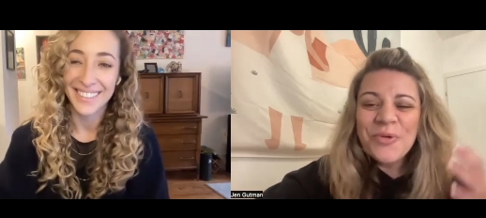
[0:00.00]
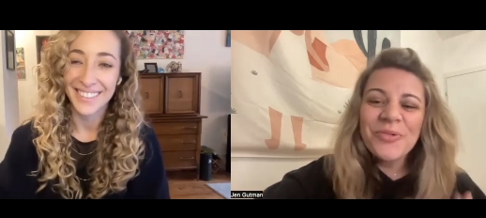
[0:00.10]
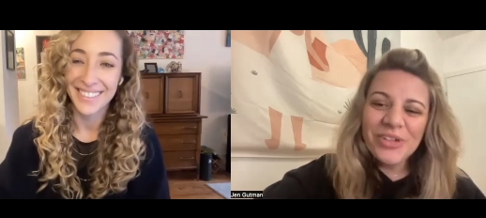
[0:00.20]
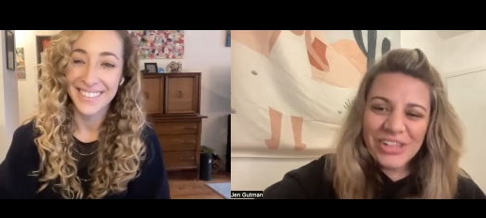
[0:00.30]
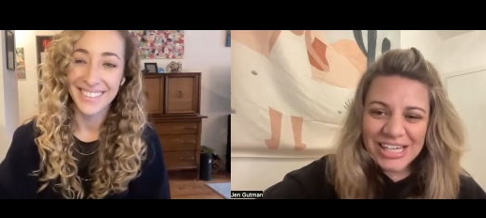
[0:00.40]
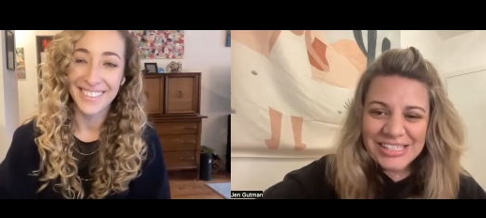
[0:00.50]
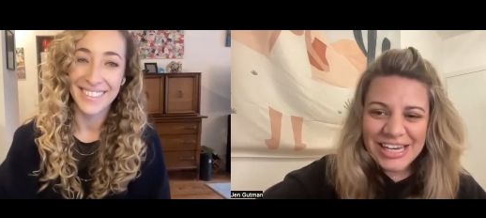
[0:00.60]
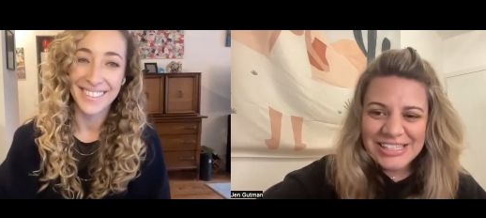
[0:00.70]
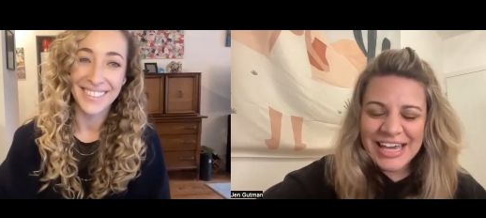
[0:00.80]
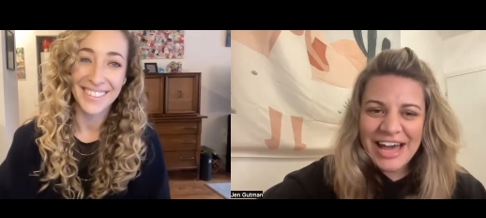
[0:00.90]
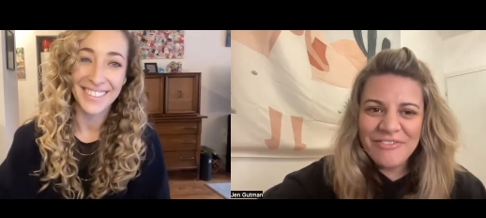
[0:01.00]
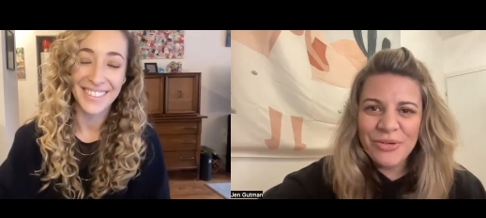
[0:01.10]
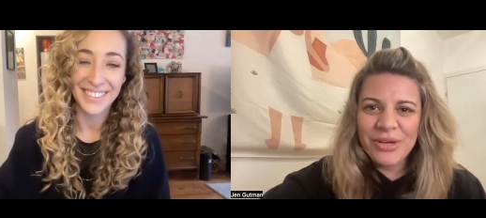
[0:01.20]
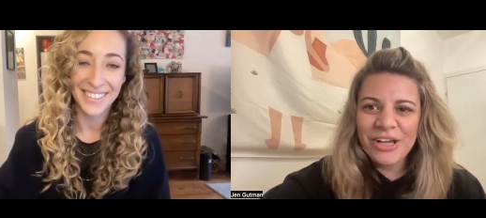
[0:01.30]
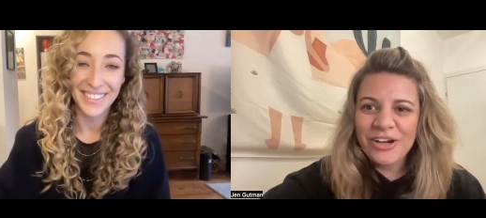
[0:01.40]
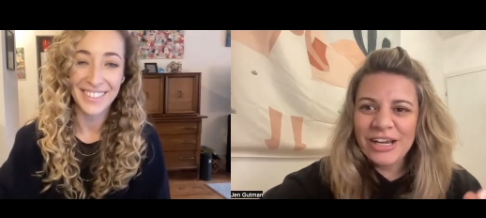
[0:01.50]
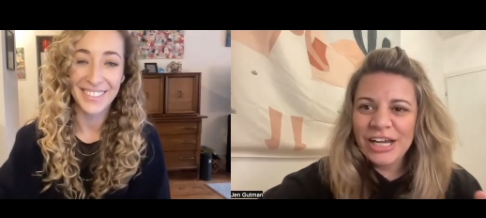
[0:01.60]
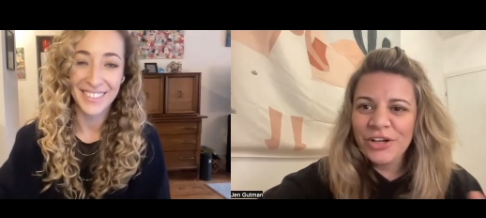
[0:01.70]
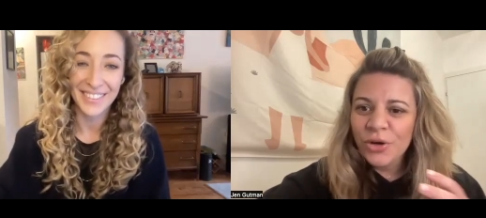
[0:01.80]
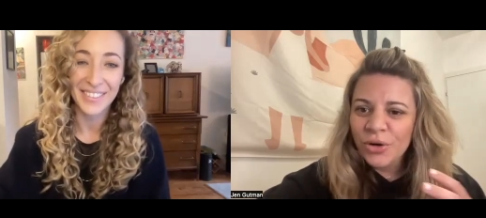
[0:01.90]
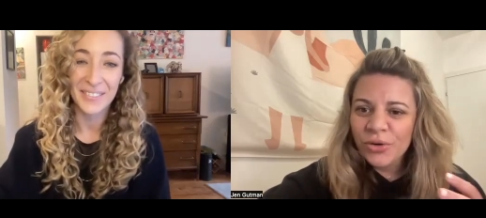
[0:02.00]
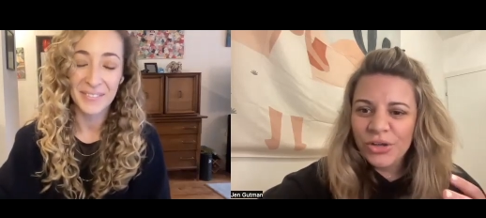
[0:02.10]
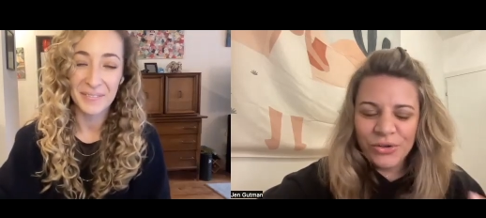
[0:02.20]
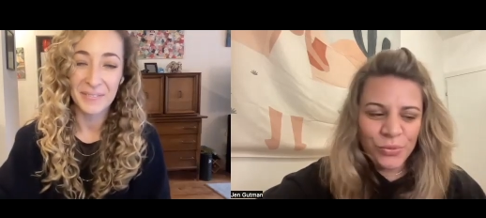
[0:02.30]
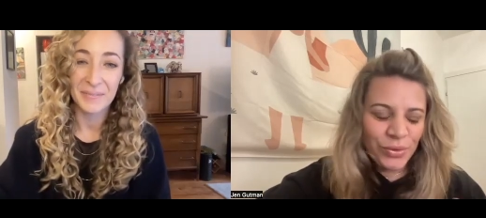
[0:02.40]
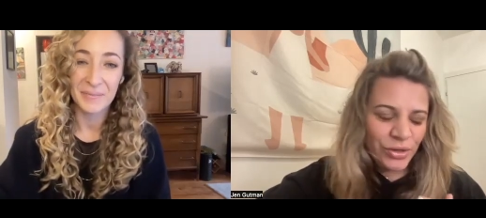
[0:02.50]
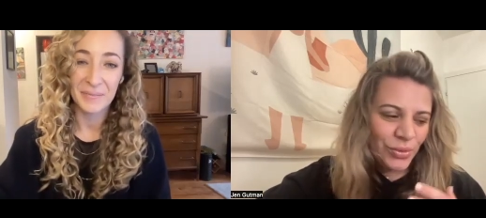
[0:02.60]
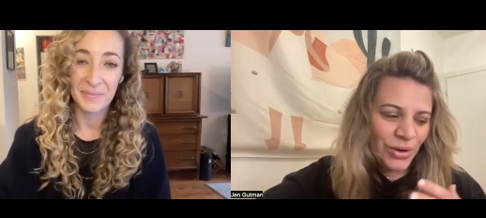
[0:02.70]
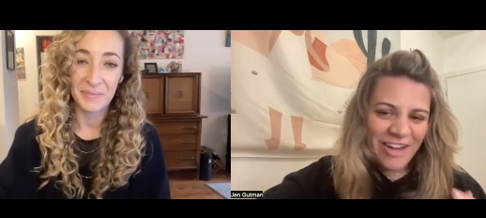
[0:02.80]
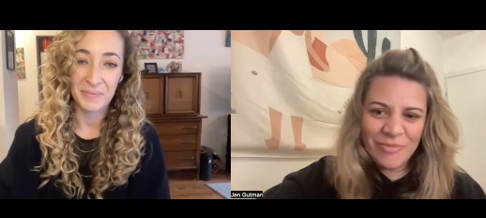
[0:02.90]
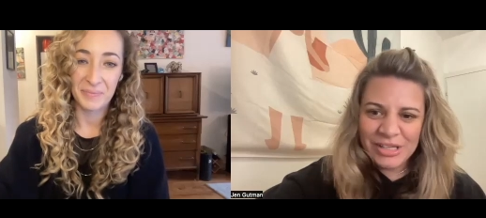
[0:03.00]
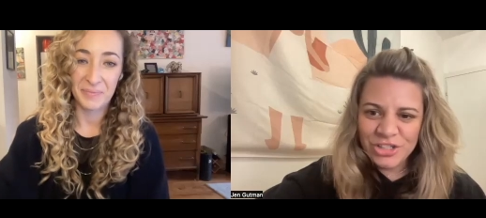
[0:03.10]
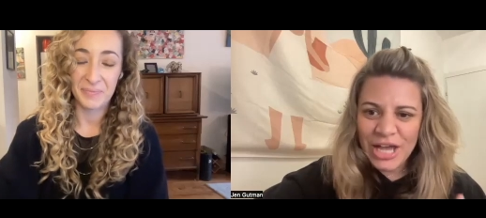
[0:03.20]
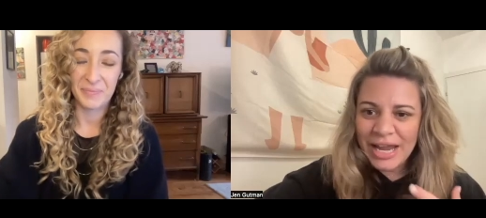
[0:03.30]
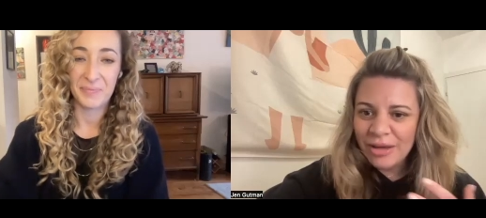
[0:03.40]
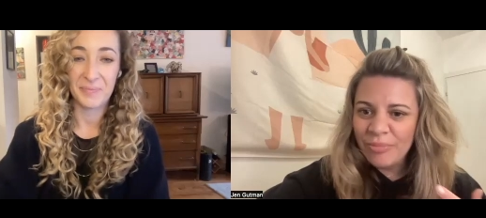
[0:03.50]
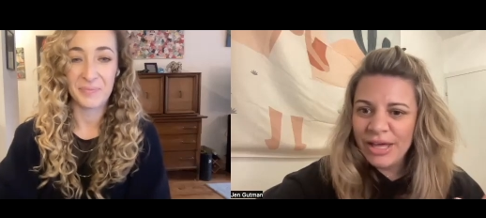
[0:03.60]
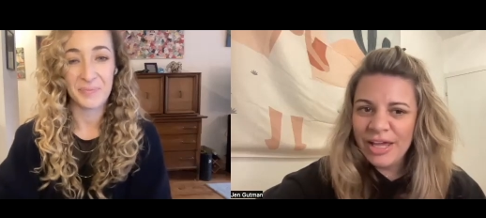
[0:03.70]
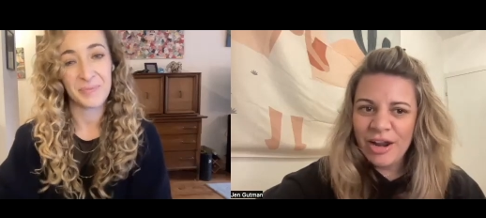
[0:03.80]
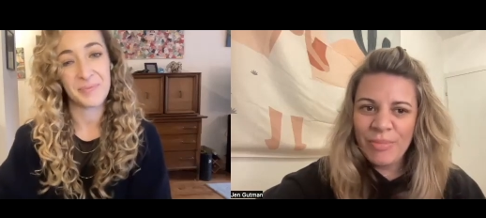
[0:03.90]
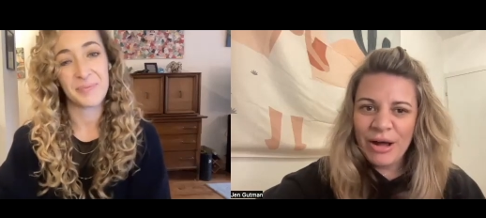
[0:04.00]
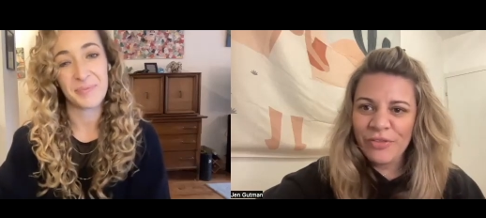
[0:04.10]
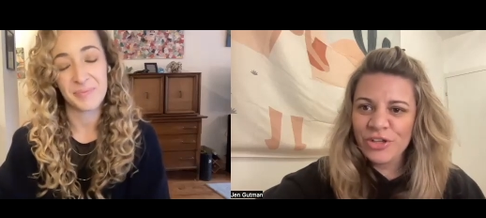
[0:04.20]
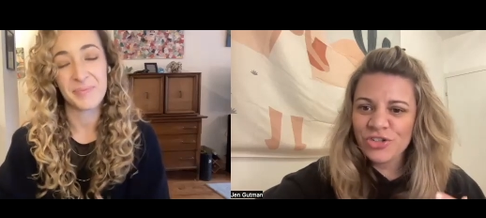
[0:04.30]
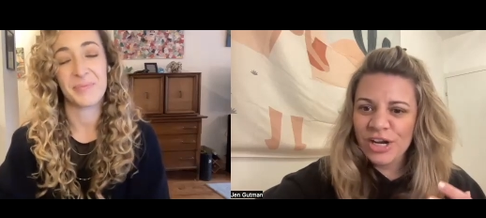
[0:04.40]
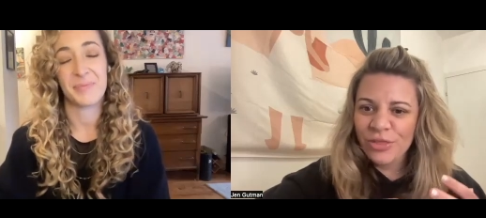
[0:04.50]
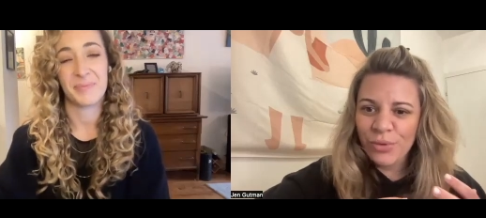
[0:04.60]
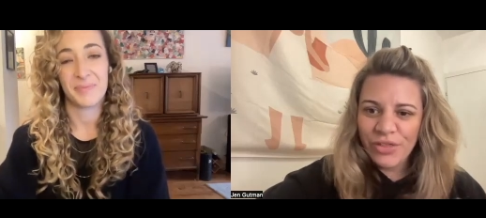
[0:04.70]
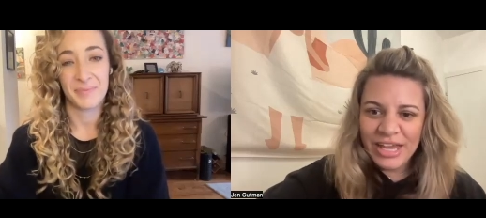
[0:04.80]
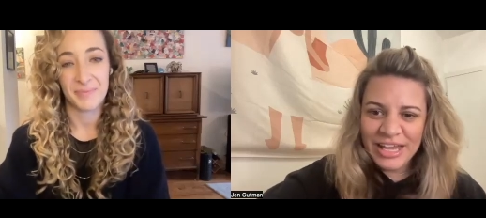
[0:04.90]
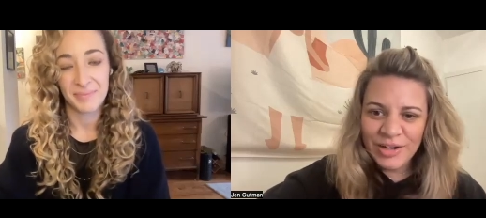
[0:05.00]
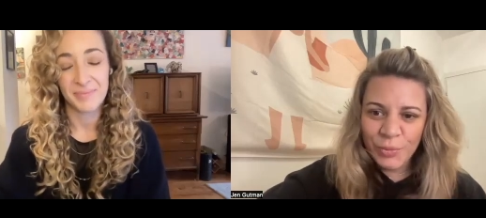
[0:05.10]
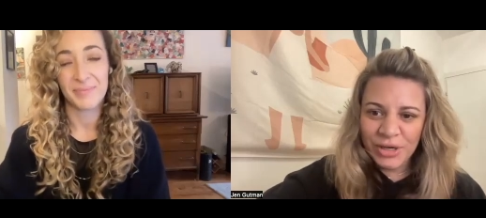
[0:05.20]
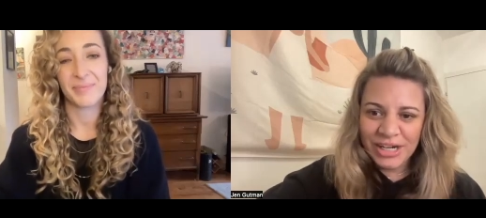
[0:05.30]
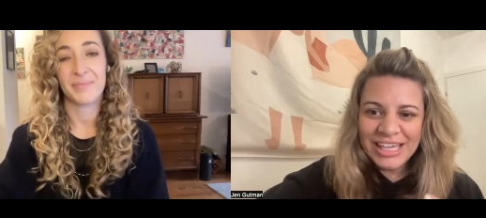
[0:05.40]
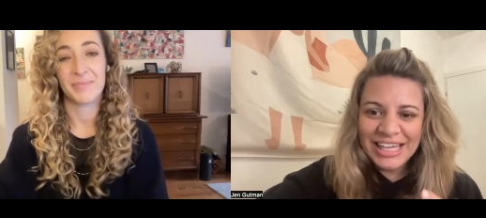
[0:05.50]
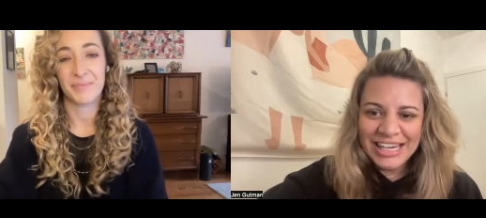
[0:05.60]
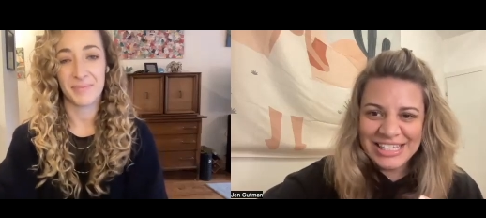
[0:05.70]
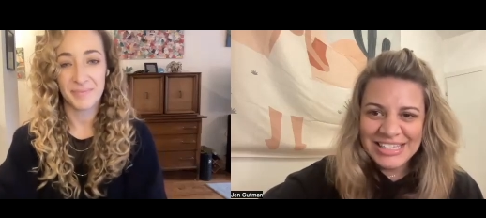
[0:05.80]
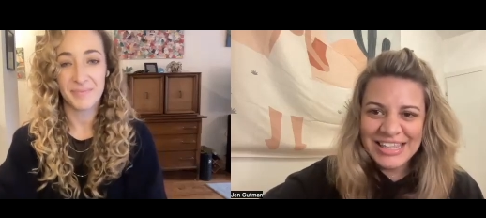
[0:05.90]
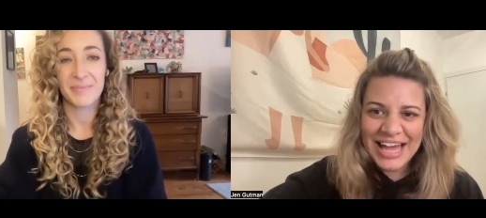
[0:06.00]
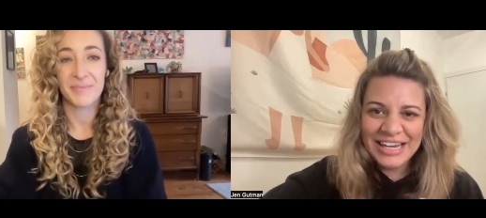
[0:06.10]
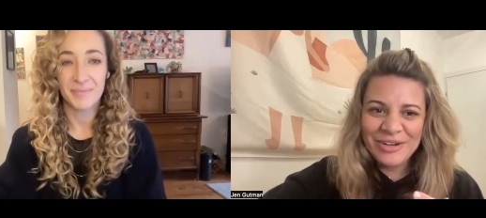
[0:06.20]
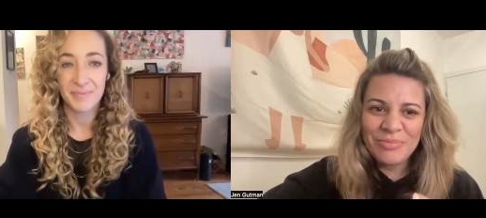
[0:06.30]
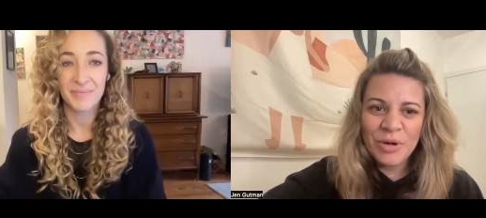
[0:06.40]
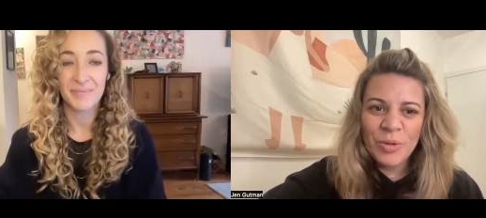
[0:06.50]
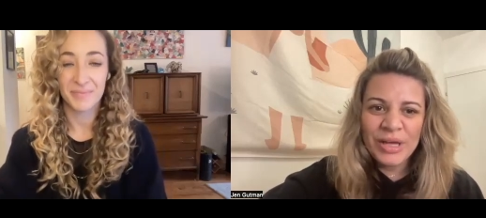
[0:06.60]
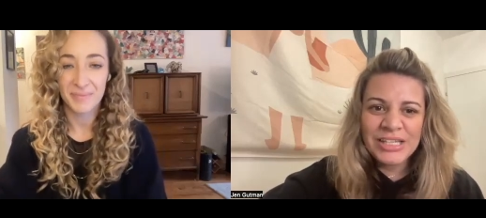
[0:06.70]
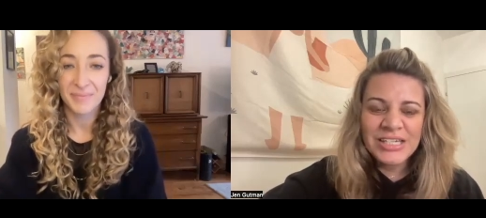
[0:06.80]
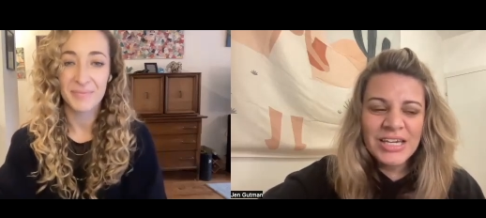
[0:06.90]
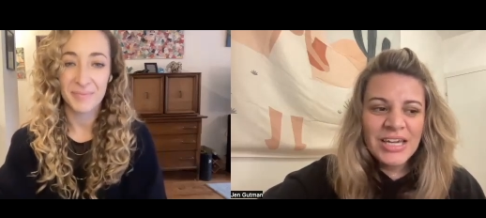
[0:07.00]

Speaker 1: we're really excited to have you here, and I know you know you, you and I have been chatting a bit about the strength within, and we're going to get into that in a moment.